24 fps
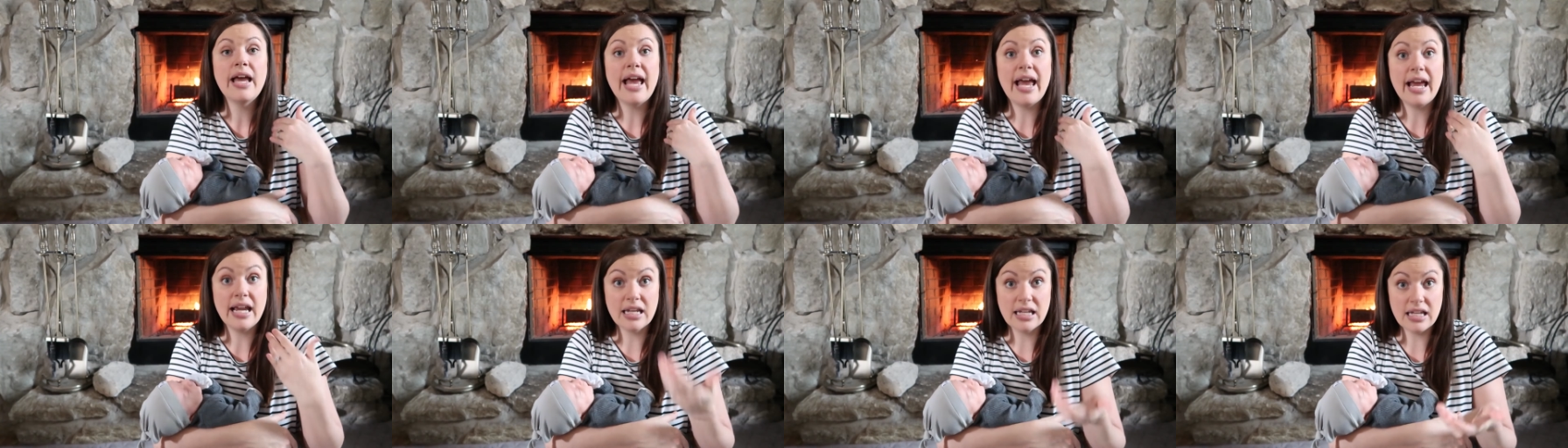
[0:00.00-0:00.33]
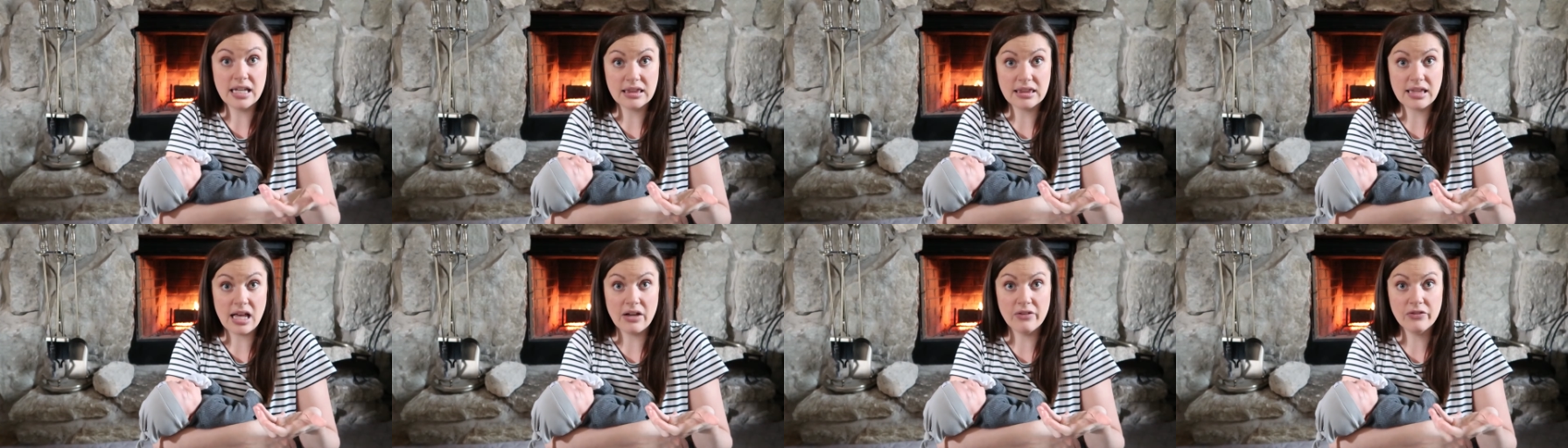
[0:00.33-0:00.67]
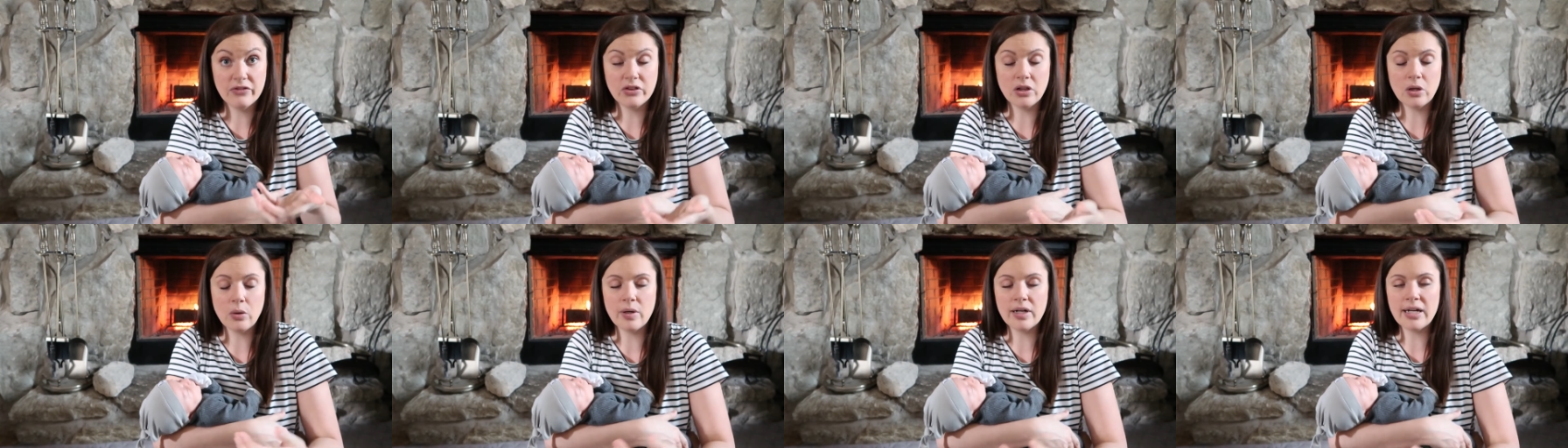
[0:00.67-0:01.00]
and get that
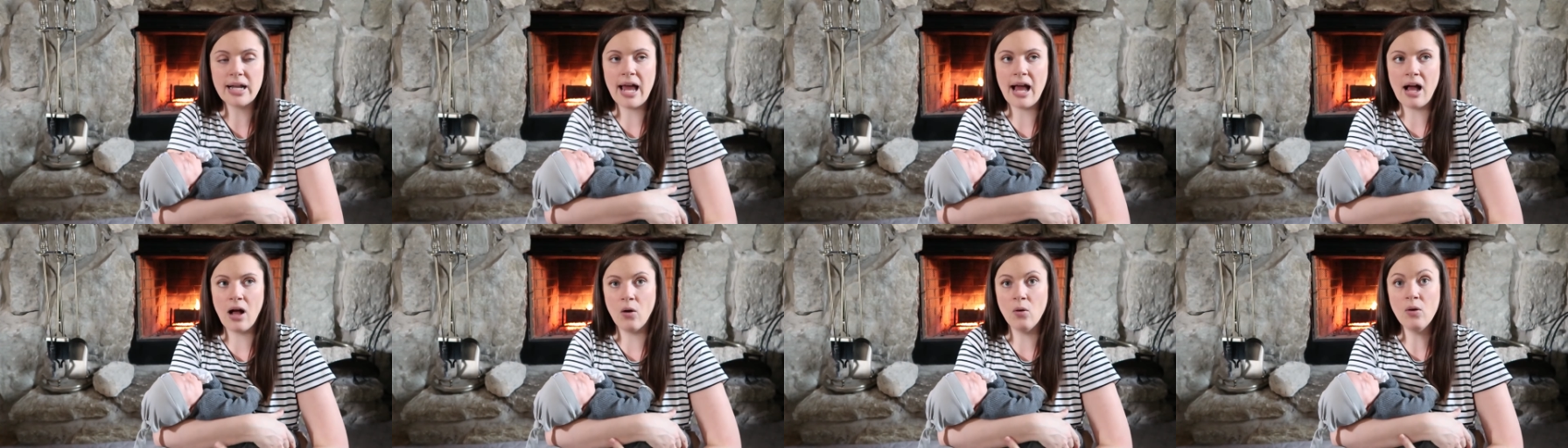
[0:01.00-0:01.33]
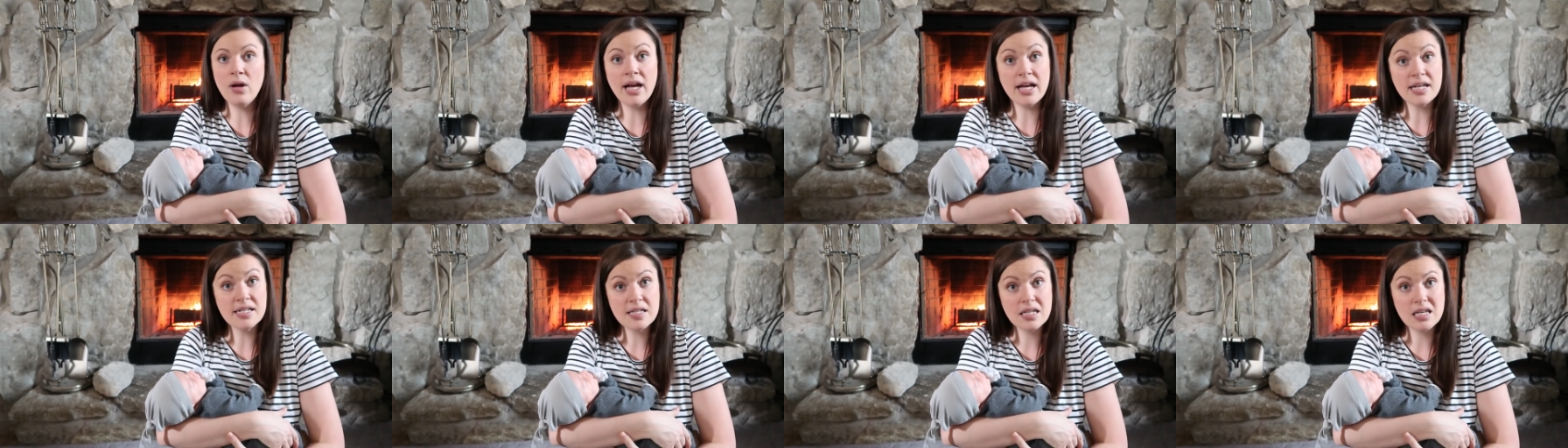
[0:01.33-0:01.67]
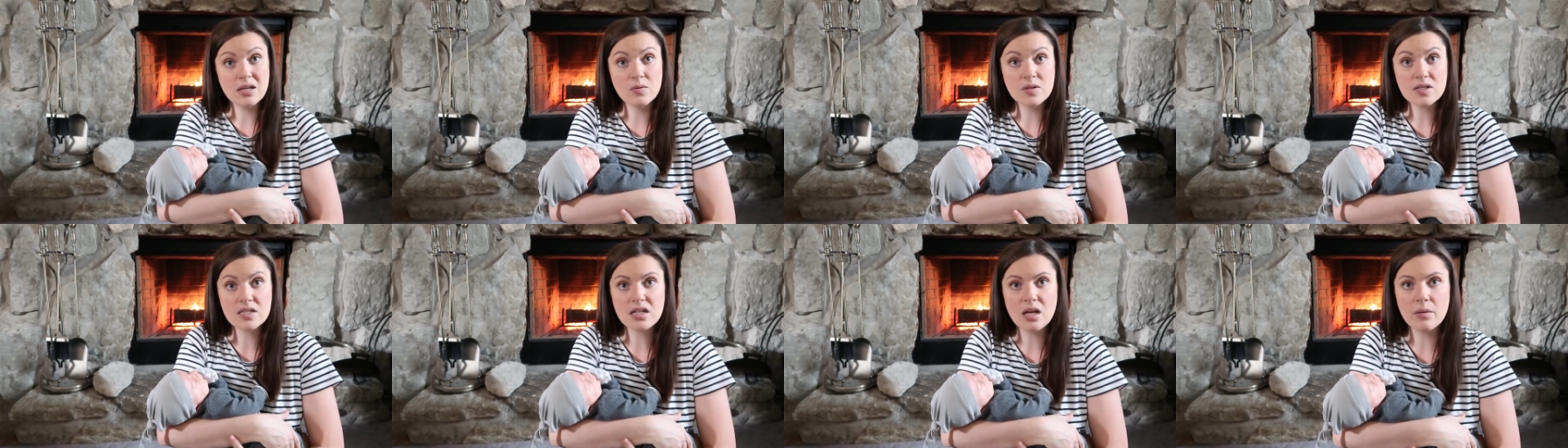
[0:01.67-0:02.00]
fluid out as
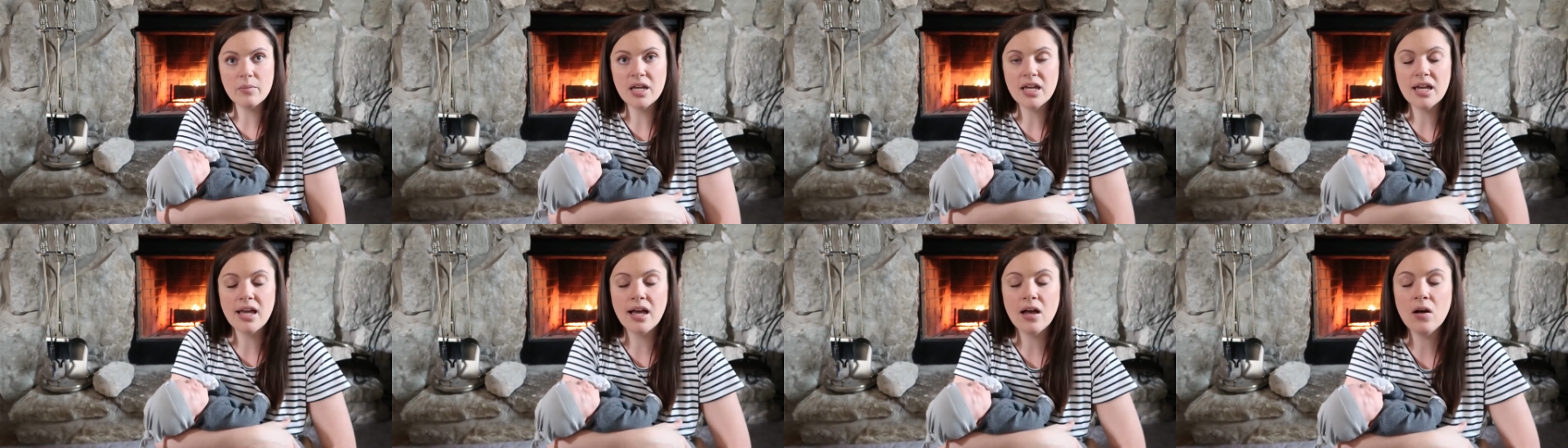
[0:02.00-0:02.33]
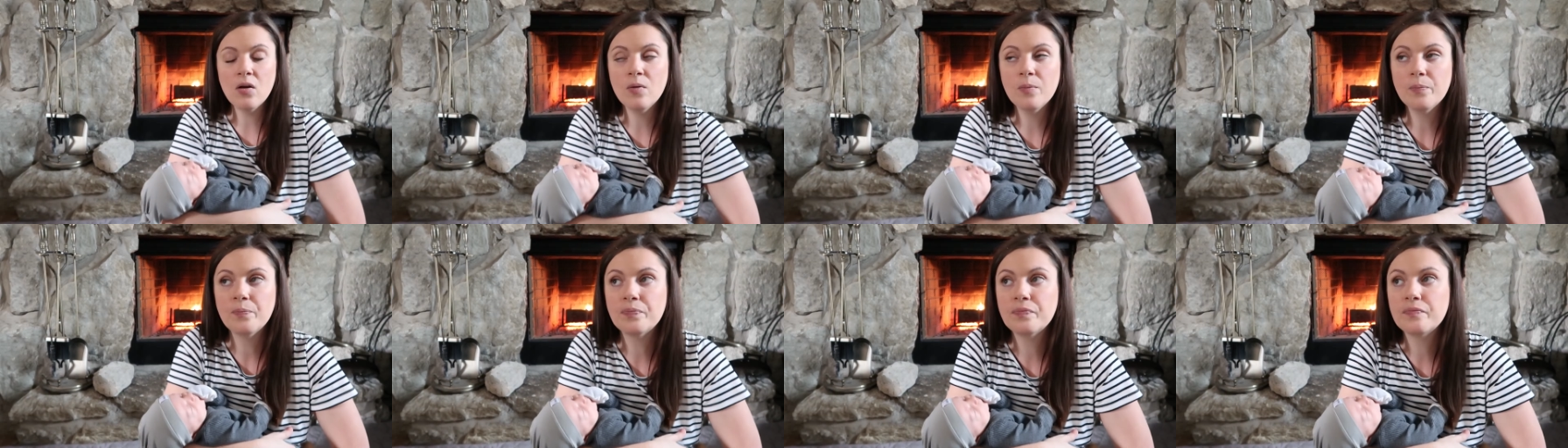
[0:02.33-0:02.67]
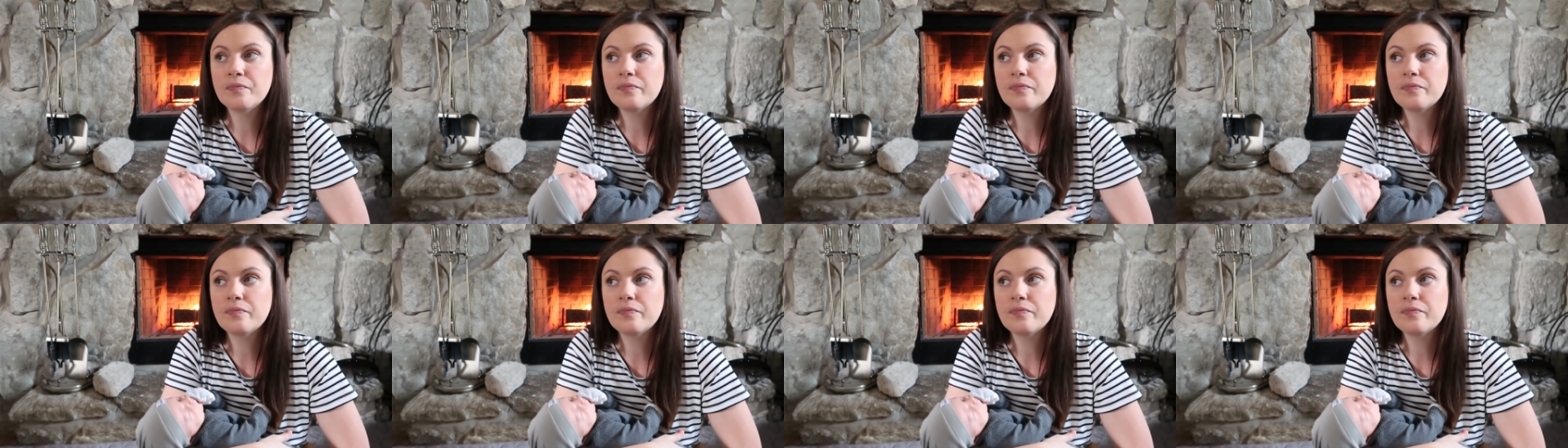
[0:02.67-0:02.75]
he was coming out.